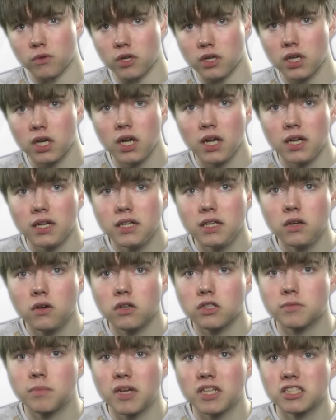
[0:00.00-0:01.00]
one.
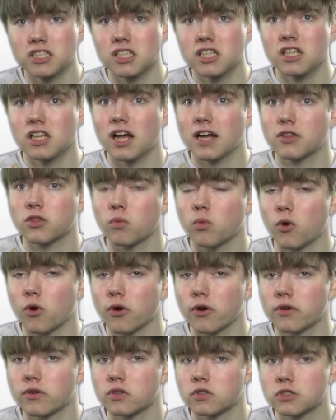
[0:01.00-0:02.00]
Niho is basically like the
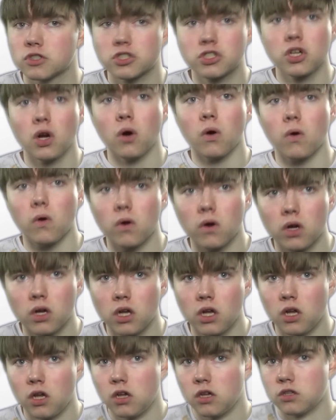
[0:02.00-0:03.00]
word so.
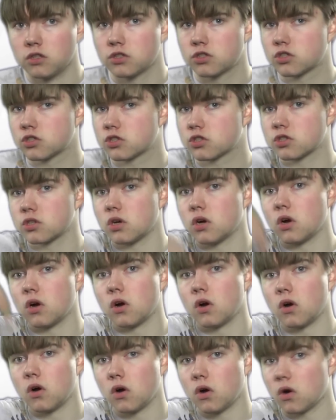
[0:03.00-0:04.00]

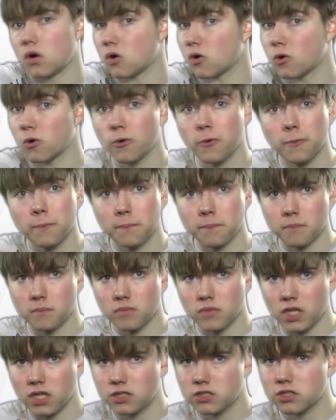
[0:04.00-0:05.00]
So,
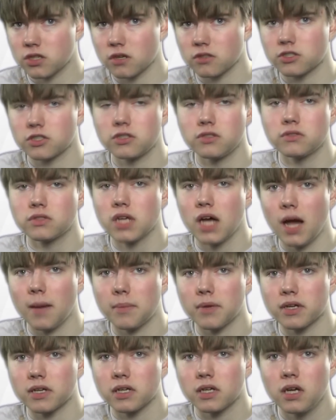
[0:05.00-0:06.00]
it starts a new
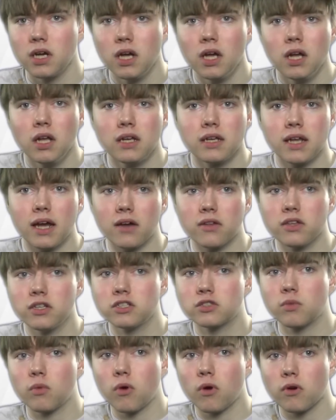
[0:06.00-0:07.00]
topic. Now
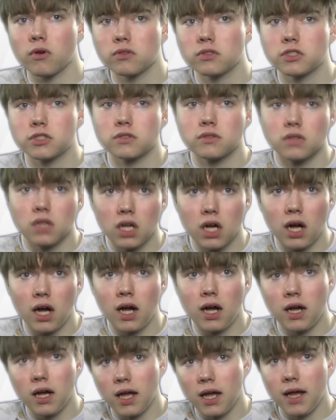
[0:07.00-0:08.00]
these words,
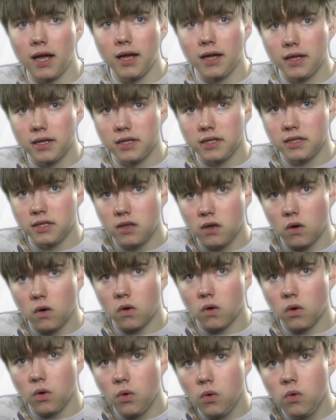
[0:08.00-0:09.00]
a, e, I,
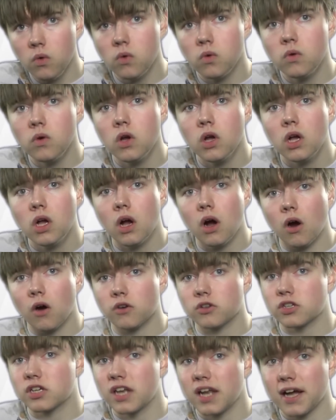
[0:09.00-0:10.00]
o, u,
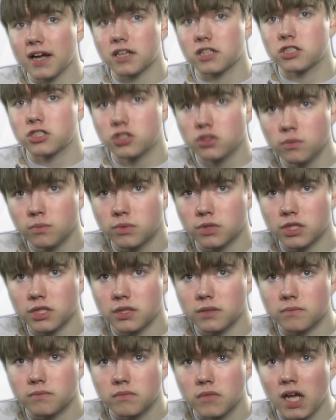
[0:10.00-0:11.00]
are to connect
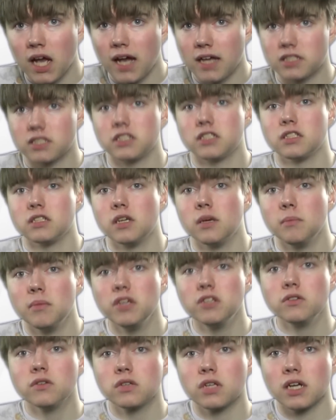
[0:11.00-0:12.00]
sumpti, as in,
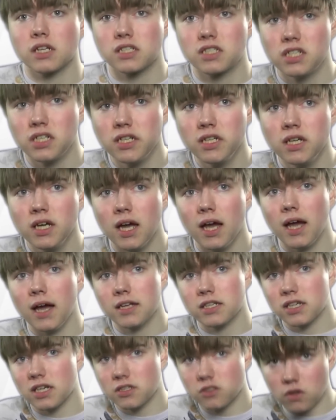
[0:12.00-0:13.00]
mi dunda ti
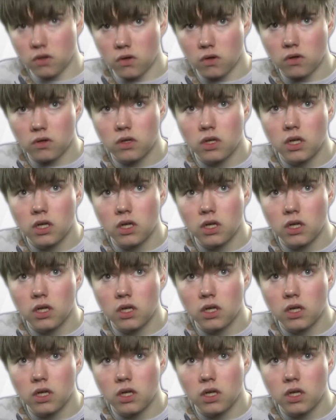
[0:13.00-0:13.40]
eta do.